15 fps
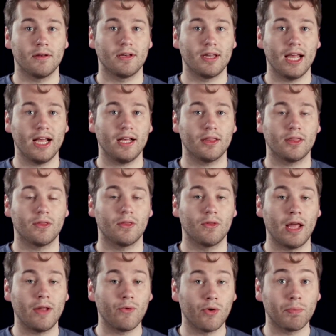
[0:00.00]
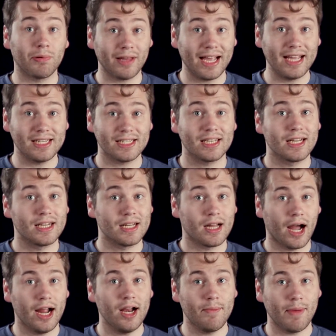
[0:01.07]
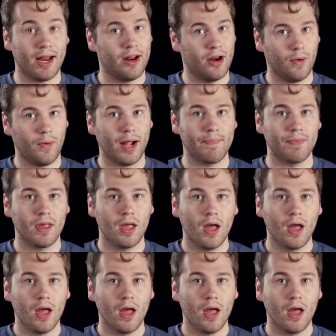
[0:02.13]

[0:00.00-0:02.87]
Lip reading: take and replace Iron Man in a way.